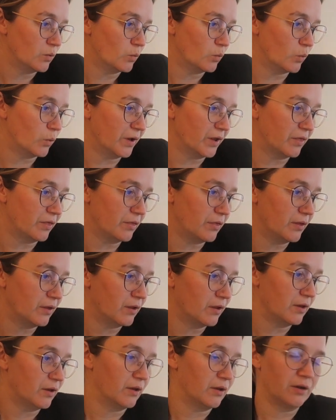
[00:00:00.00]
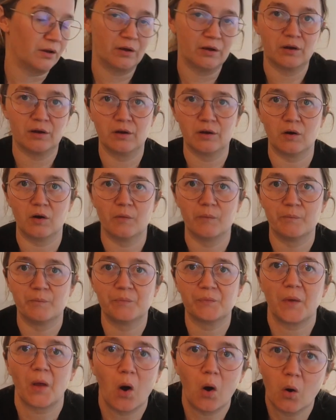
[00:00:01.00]
with
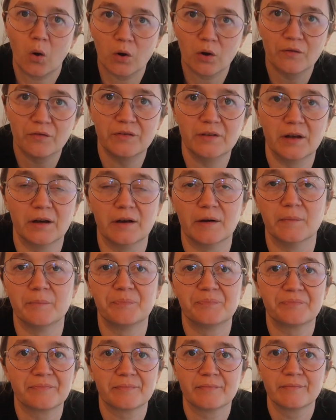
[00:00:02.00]
all of the